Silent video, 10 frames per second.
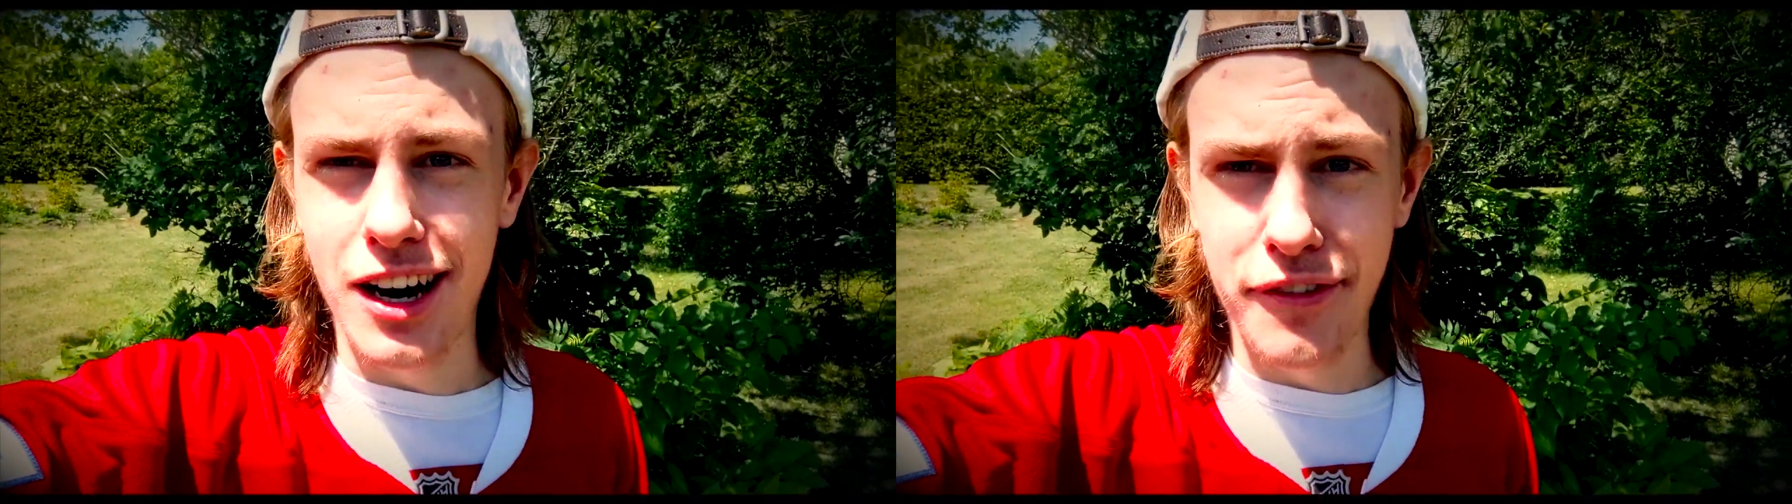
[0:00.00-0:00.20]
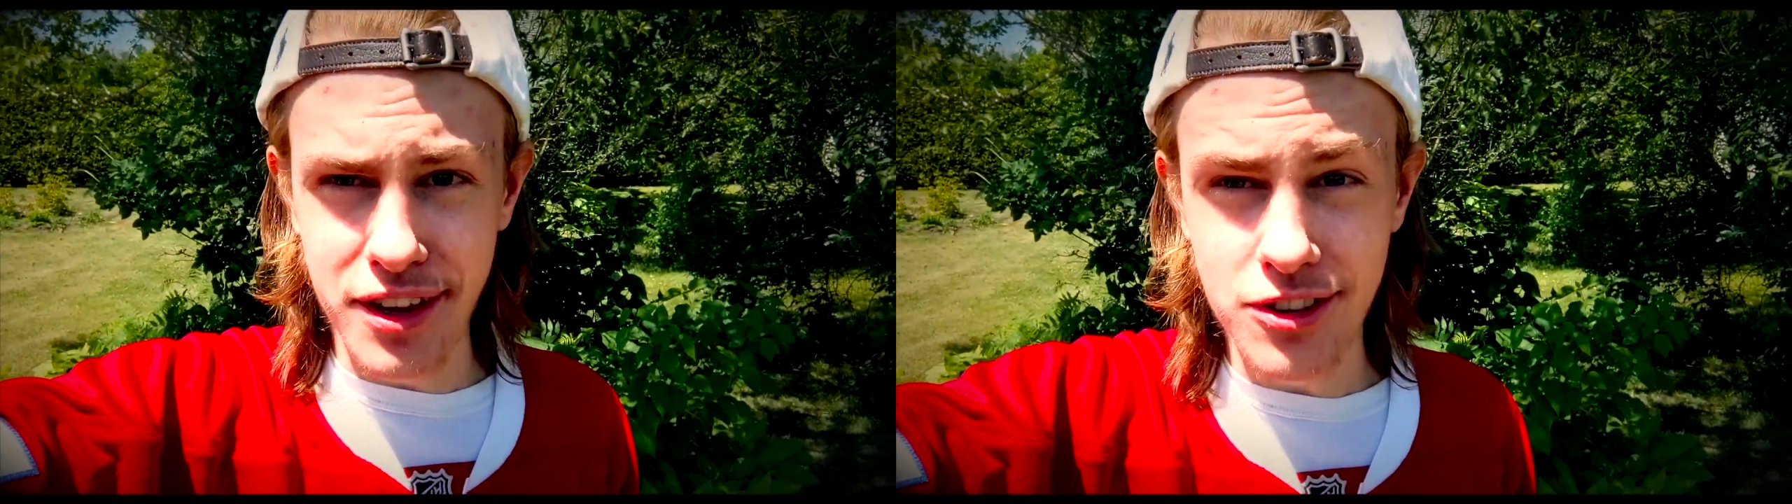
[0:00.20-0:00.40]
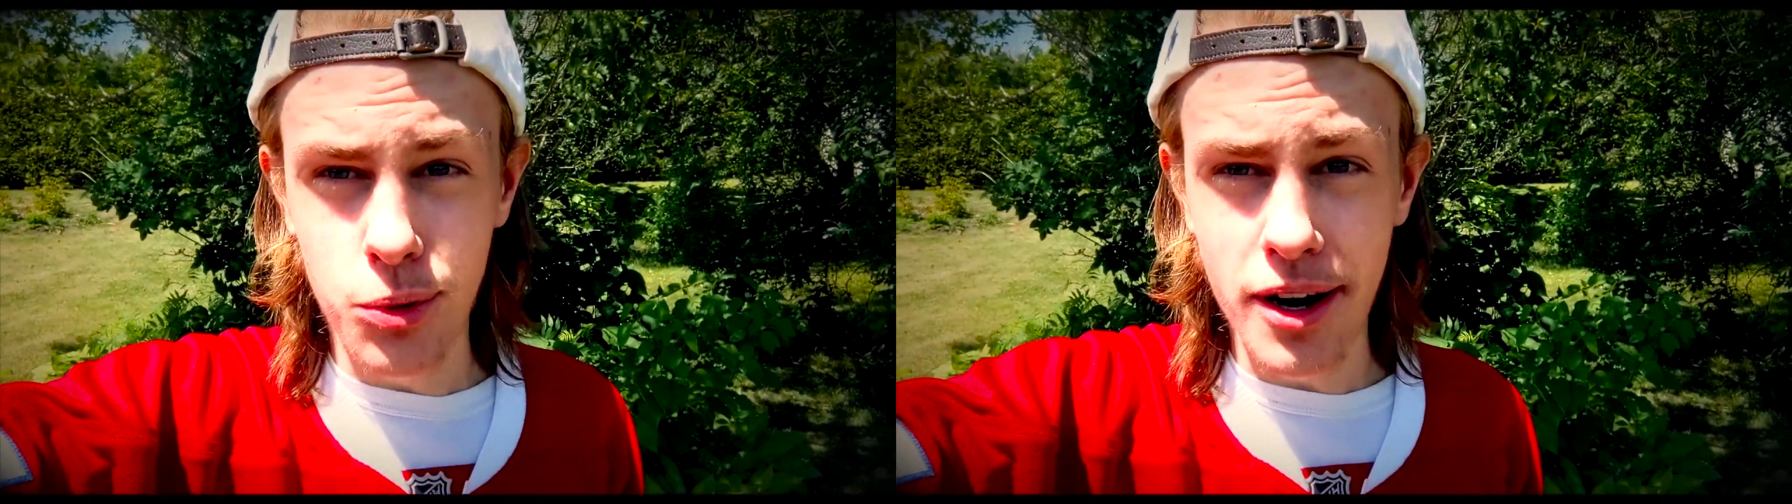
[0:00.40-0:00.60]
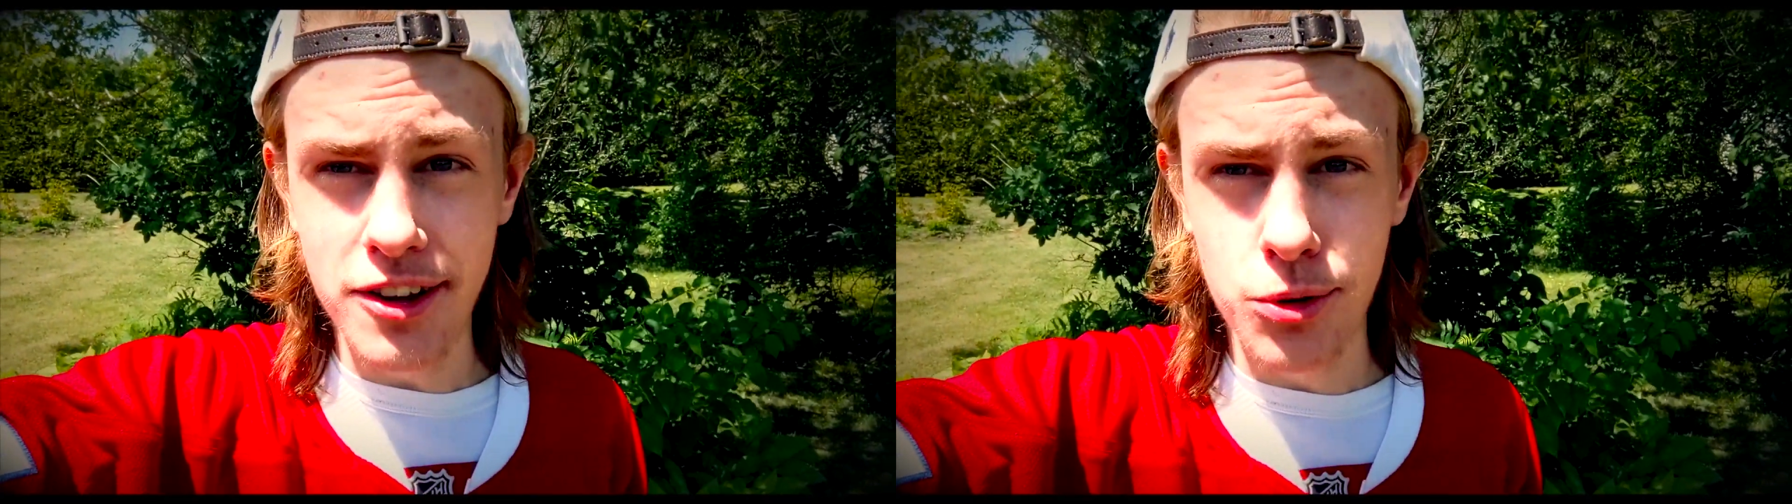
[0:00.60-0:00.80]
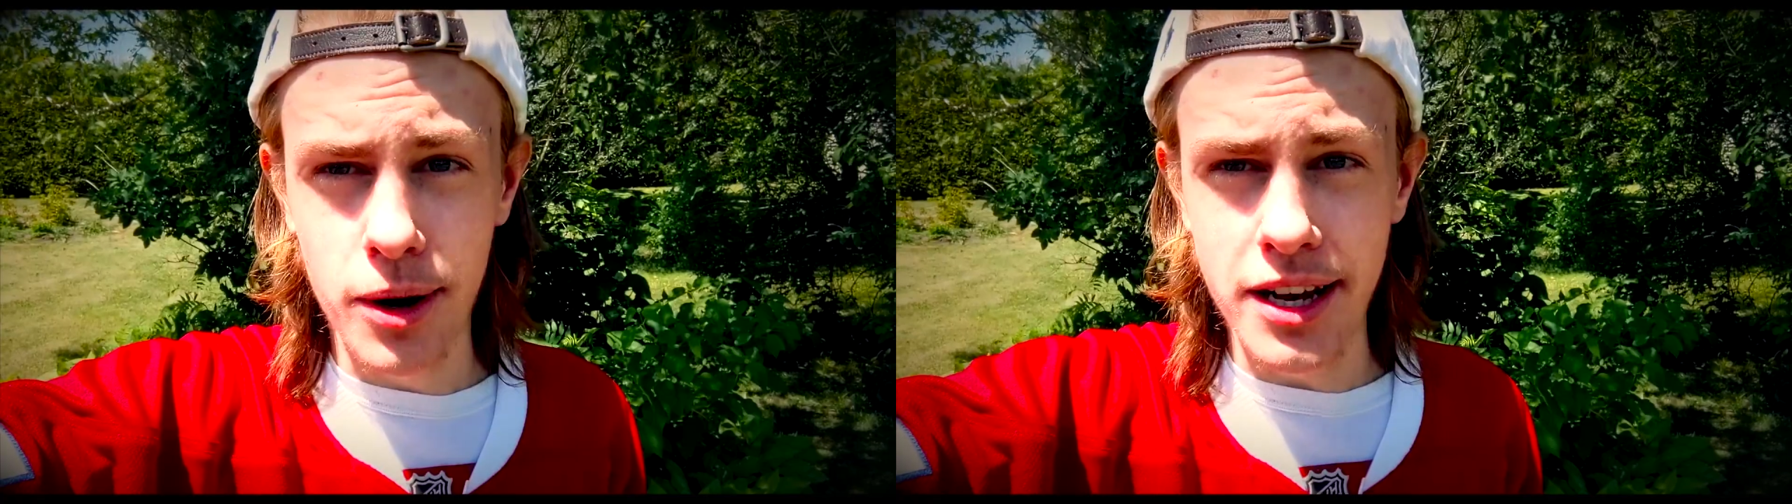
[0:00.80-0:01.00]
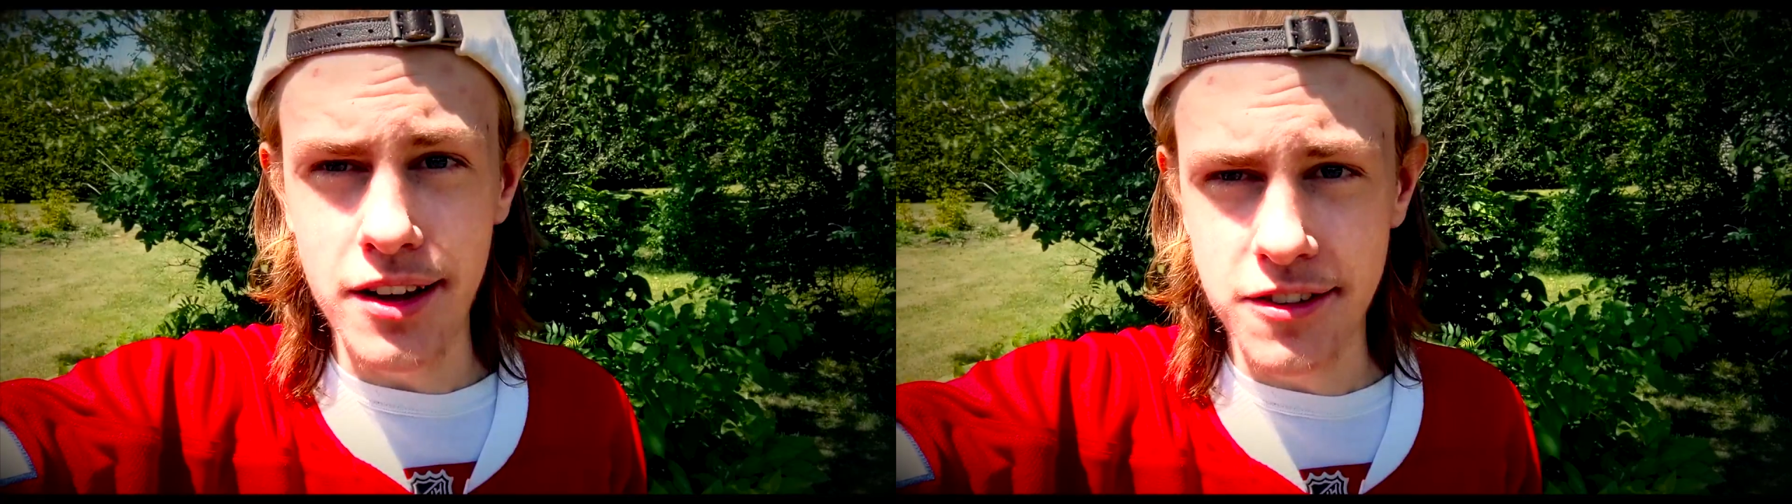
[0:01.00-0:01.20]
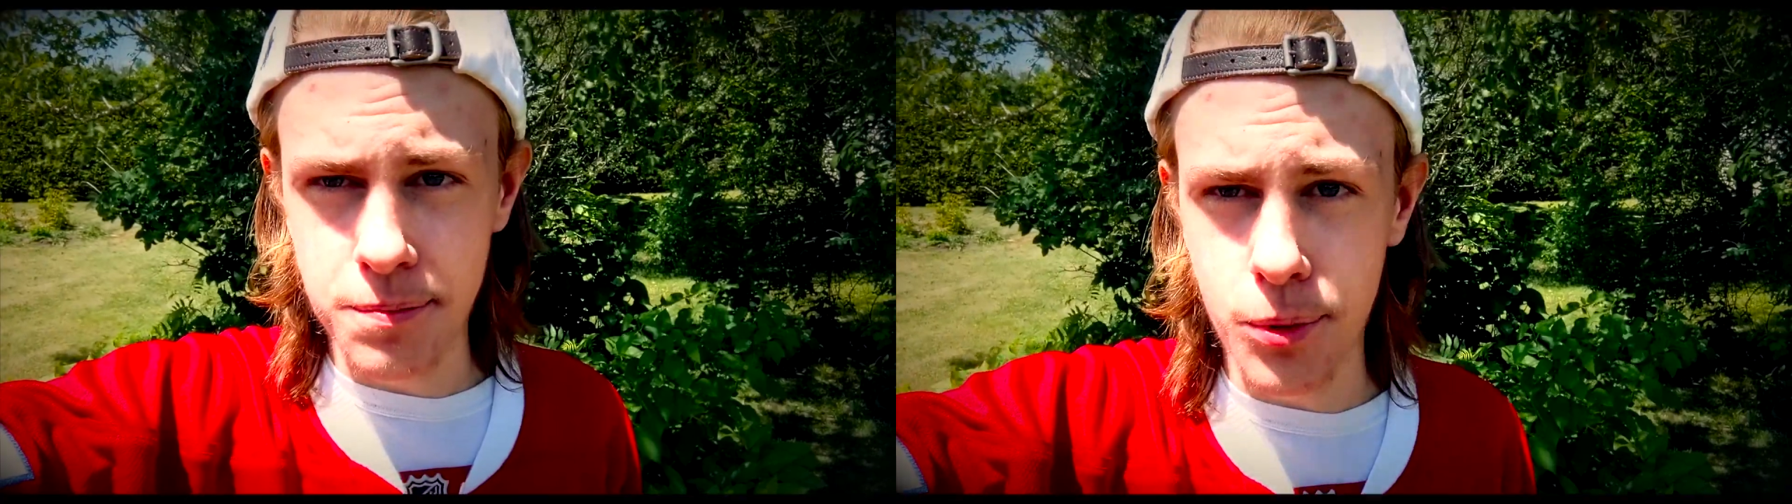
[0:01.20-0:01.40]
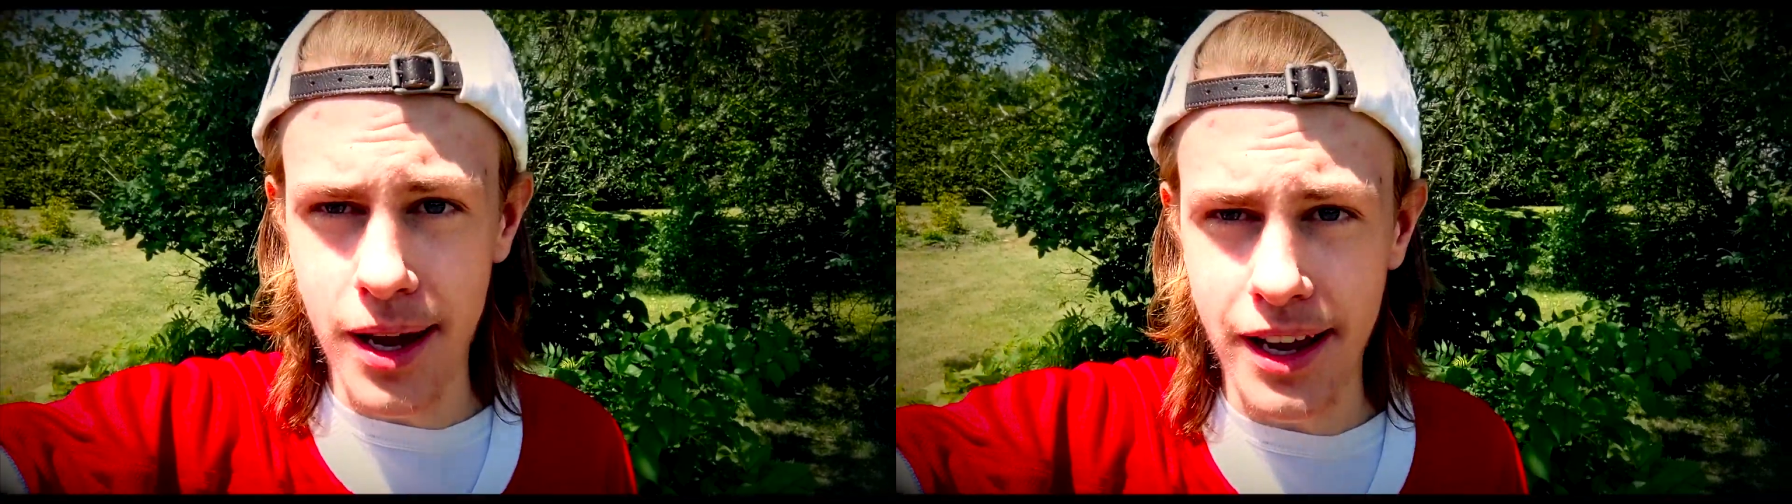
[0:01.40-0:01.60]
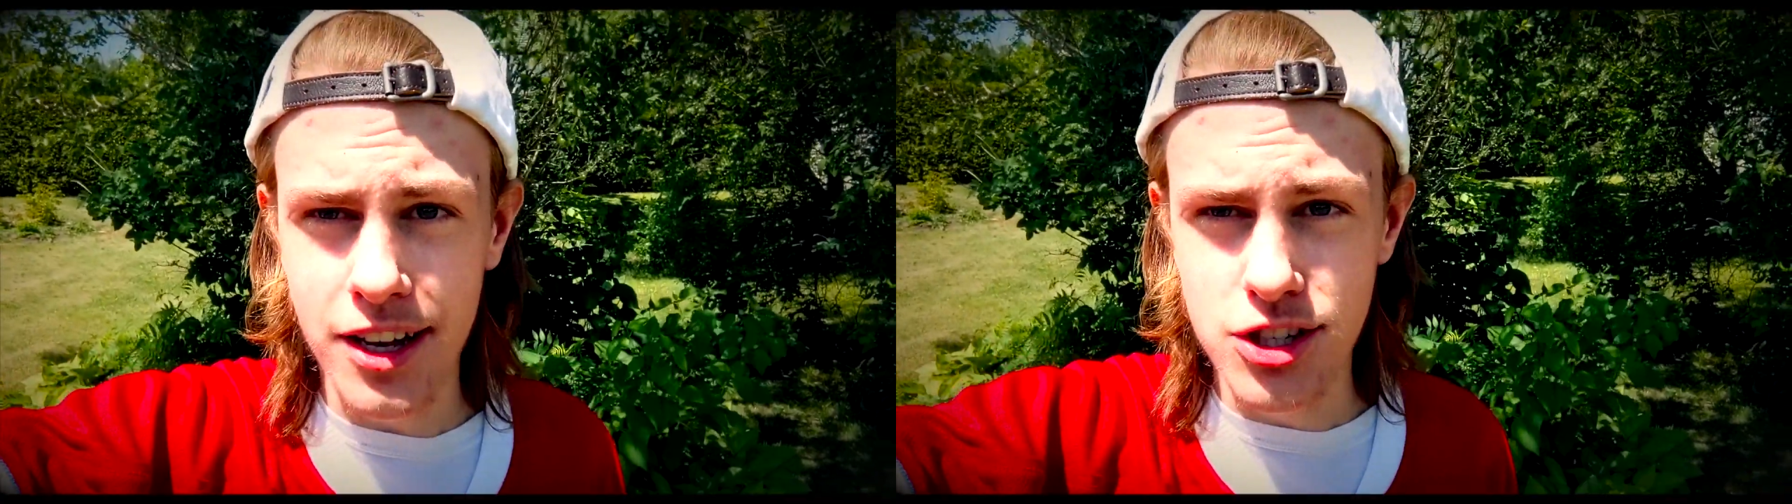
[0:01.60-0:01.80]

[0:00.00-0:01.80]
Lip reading: of the 2020 Spring